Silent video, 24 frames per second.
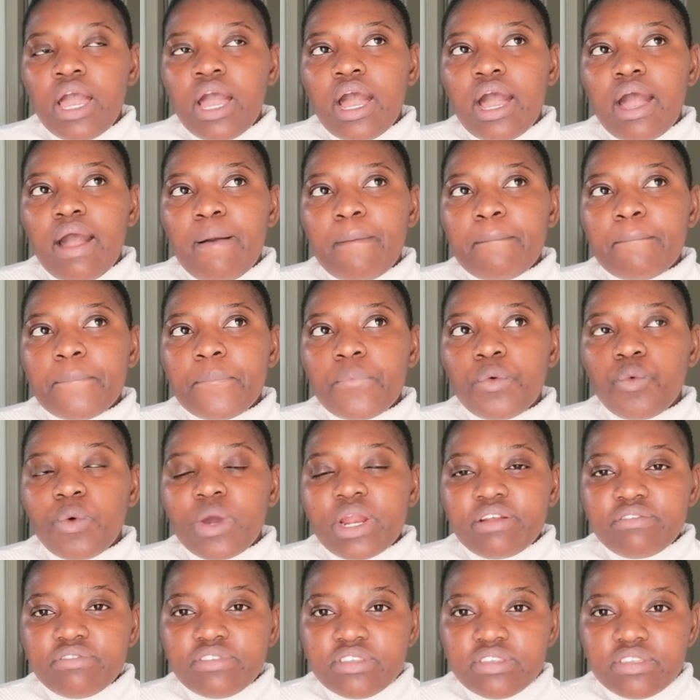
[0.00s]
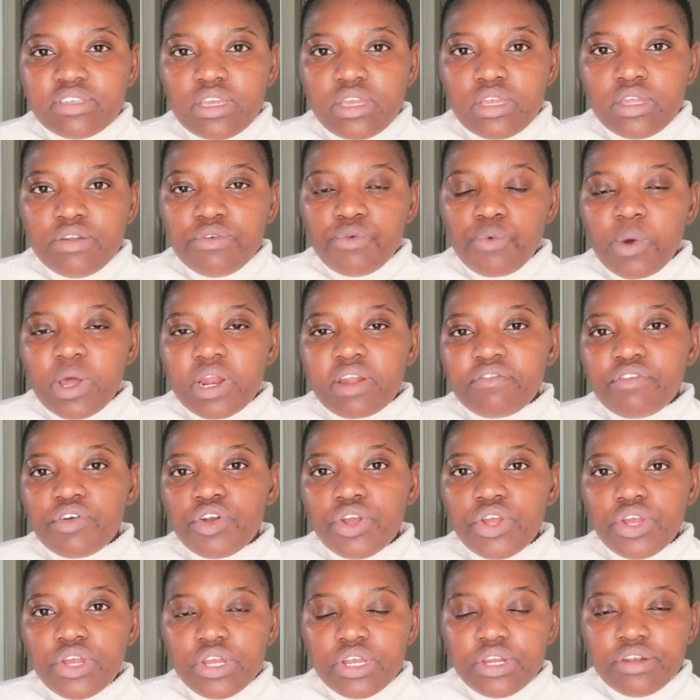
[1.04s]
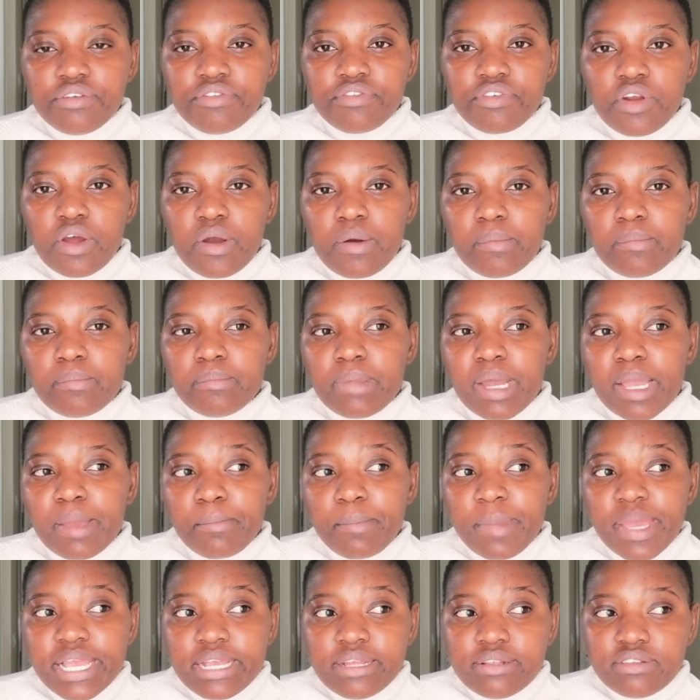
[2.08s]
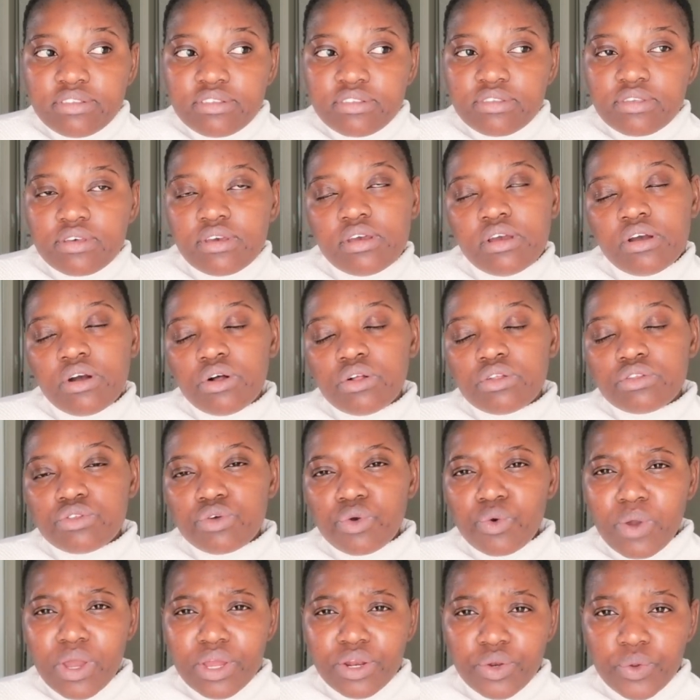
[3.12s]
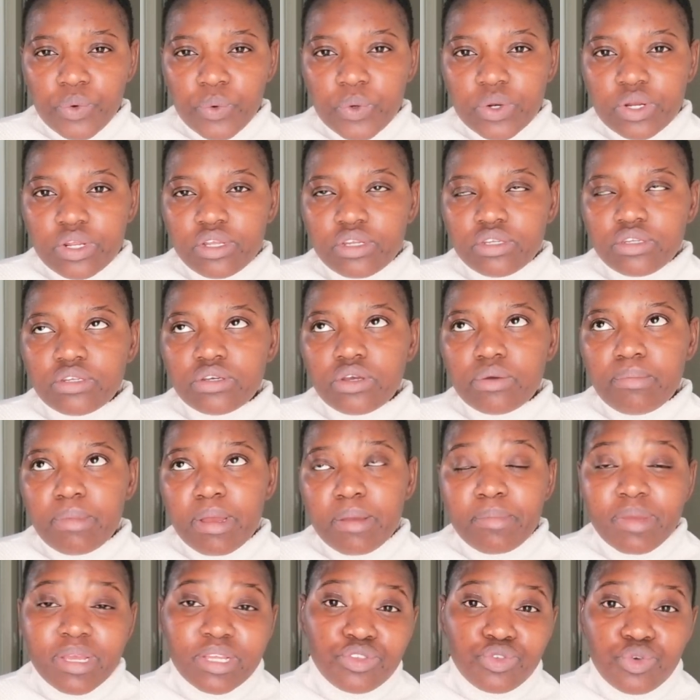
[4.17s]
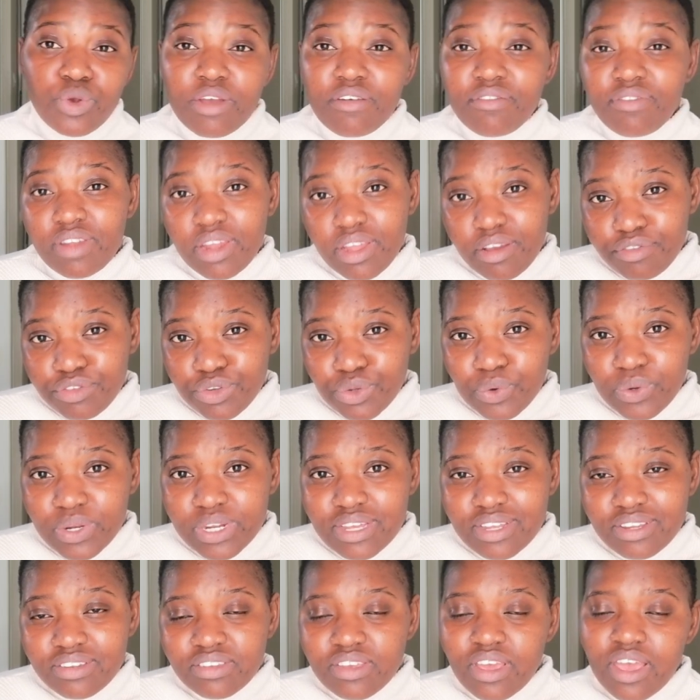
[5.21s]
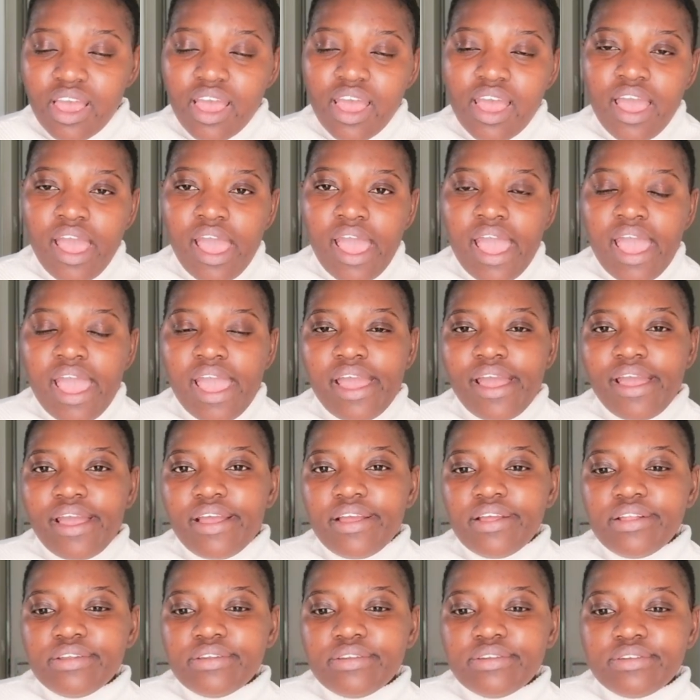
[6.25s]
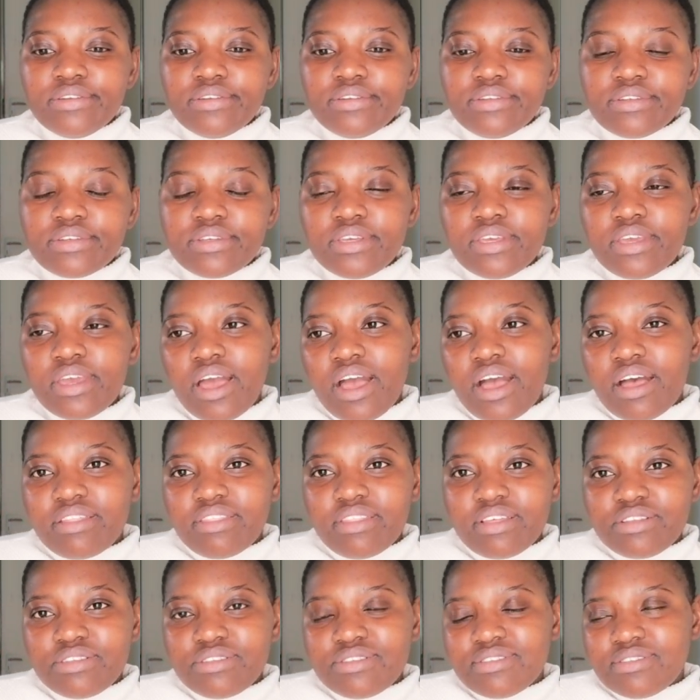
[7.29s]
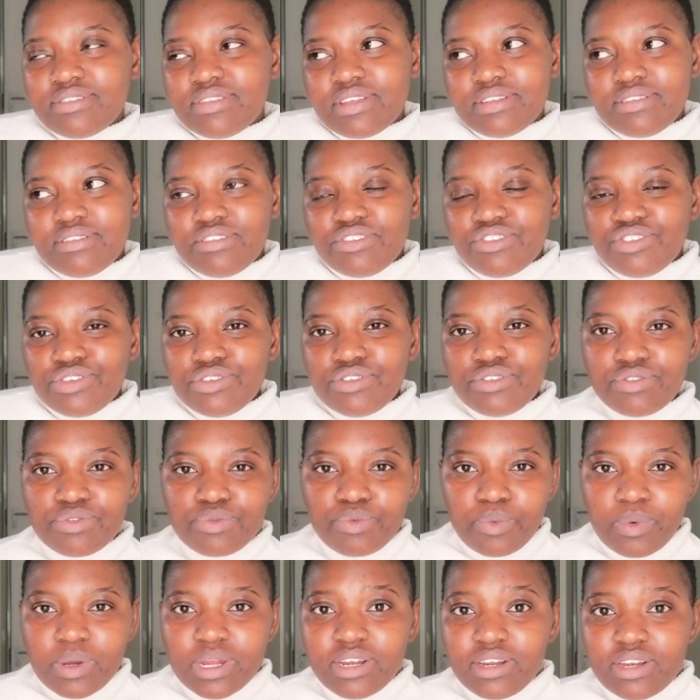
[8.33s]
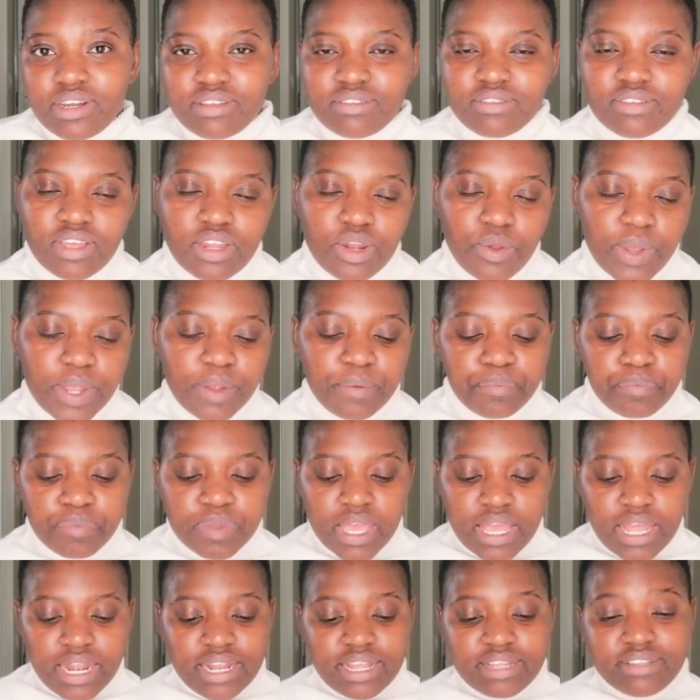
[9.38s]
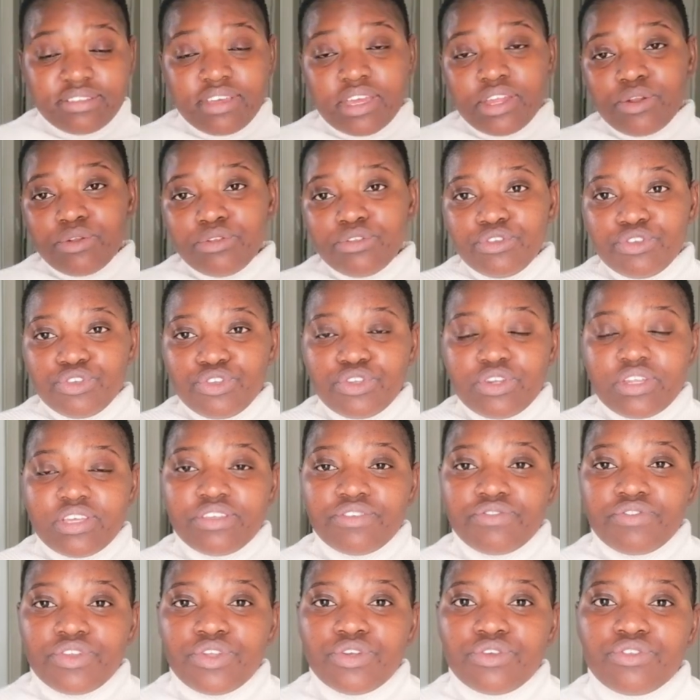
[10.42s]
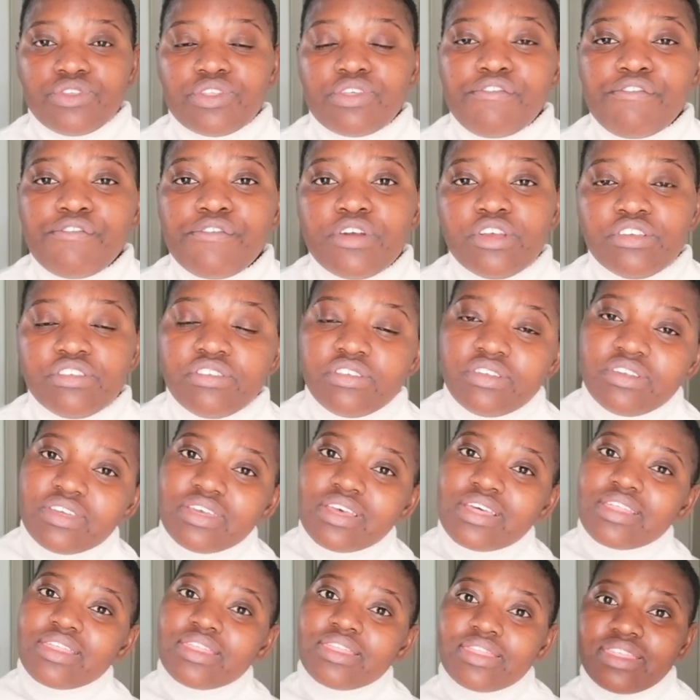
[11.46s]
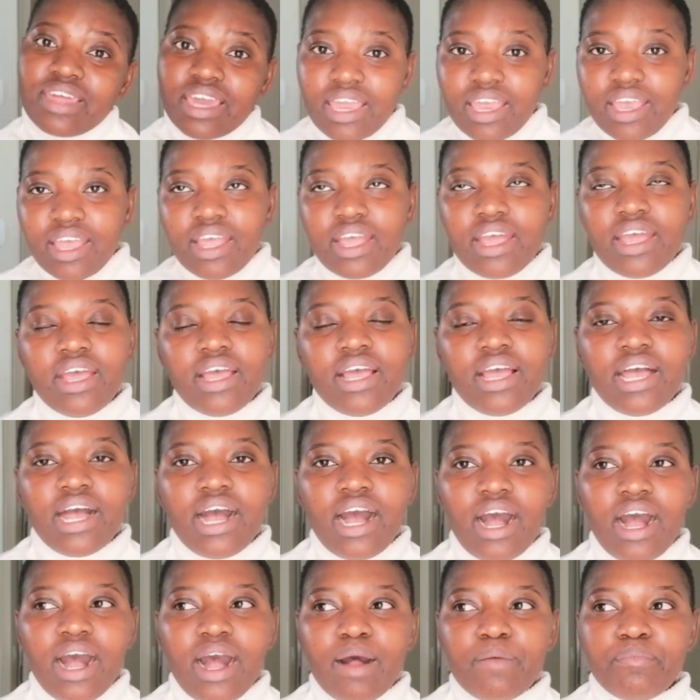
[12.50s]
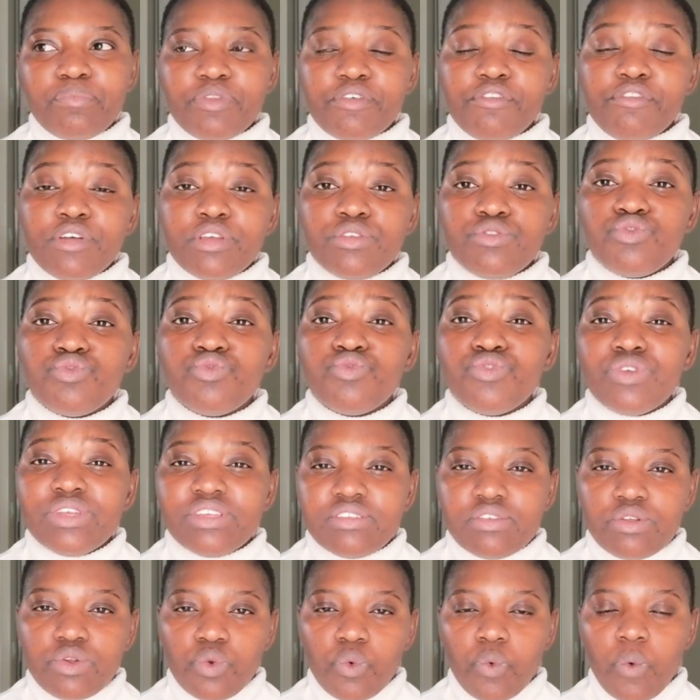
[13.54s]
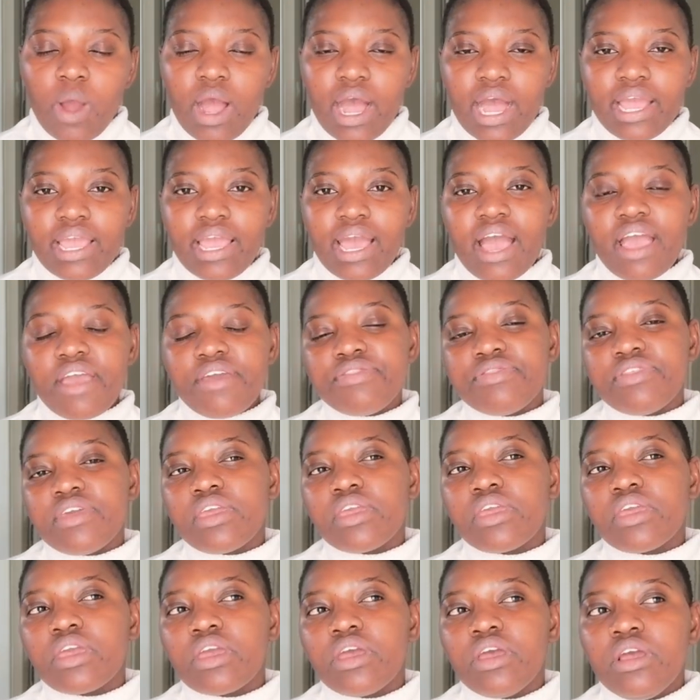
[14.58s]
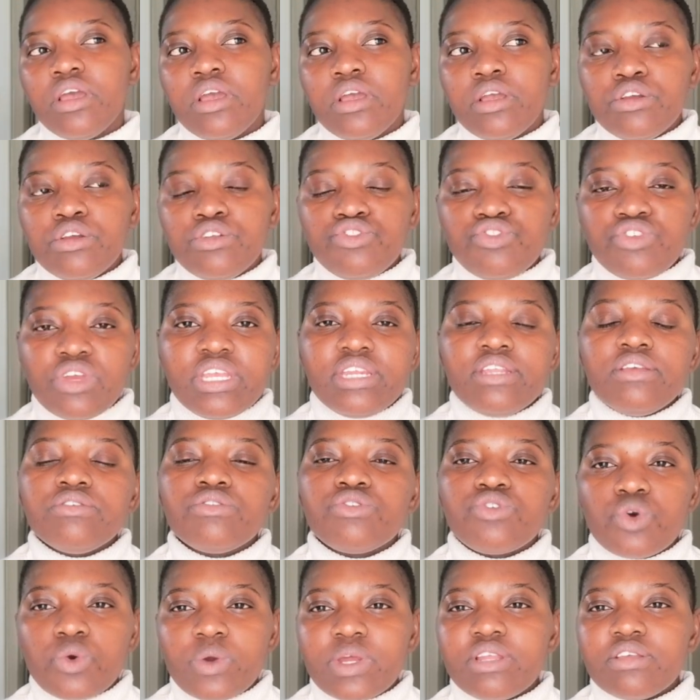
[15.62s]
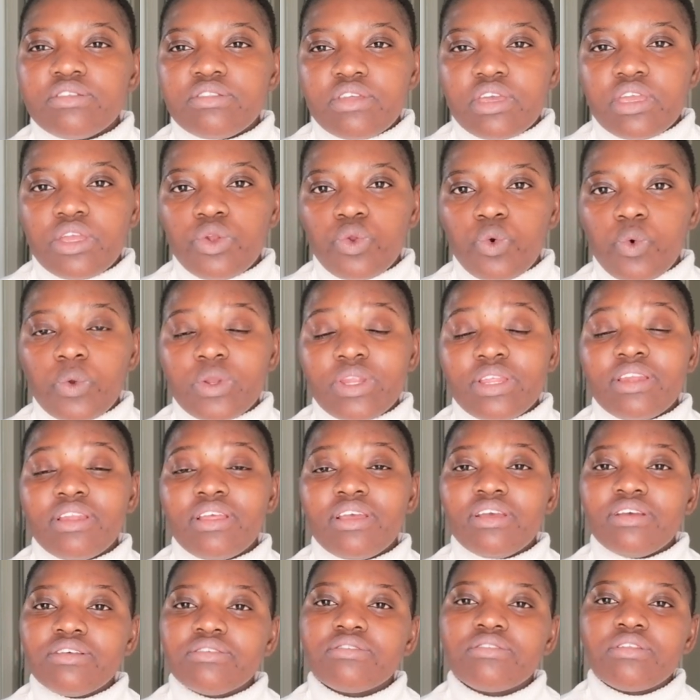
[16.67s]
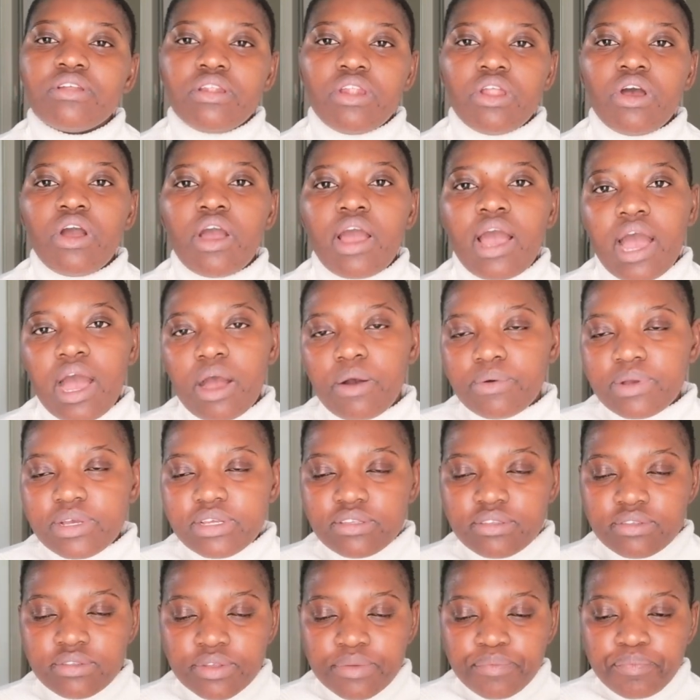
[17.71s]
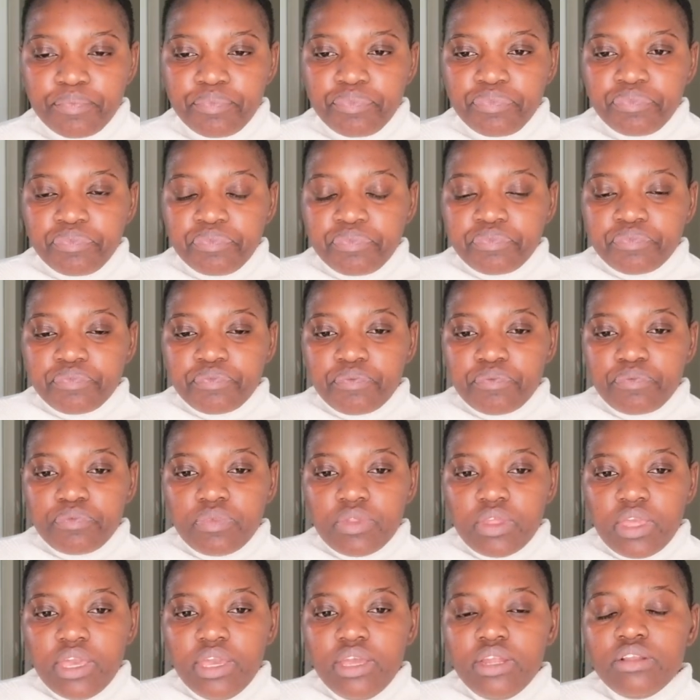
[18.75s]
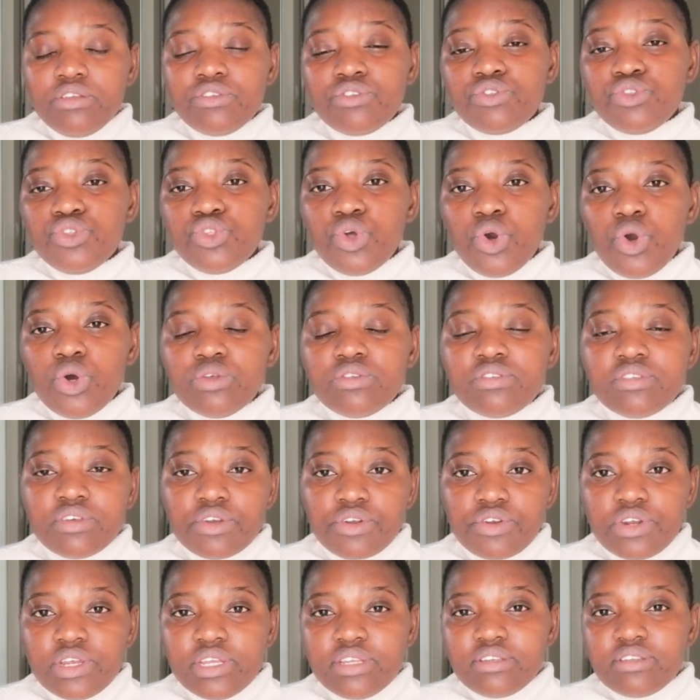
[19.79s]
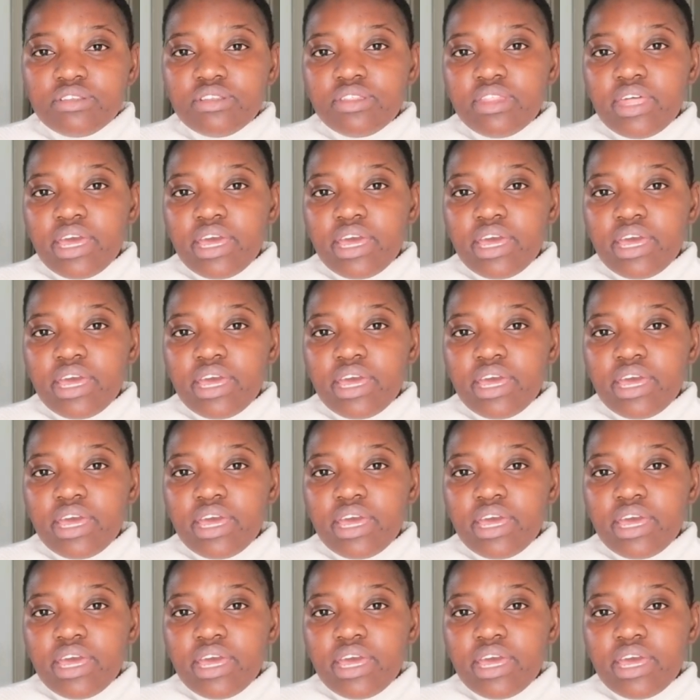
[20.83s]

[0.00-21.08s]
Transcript: um, what i've seen what i've heard from my mates also who are in audit, my mates who have left audit. And yeah, that's that's just what it is. Anyway, let's get on to today's video. So the first thing, um, the first reason why I think trainees don't want to stay in audit is the long hours. It is no secret